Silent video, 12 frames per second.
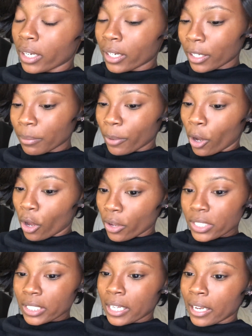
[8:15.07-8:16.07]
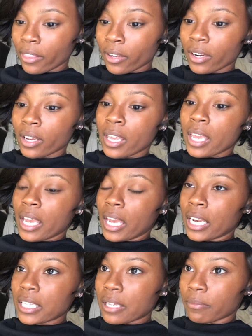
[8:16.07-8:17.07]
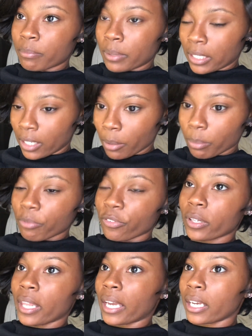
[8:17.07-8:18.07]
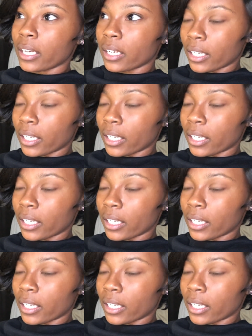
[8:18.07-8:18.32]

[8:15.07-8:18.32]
up all together, and I've been up for like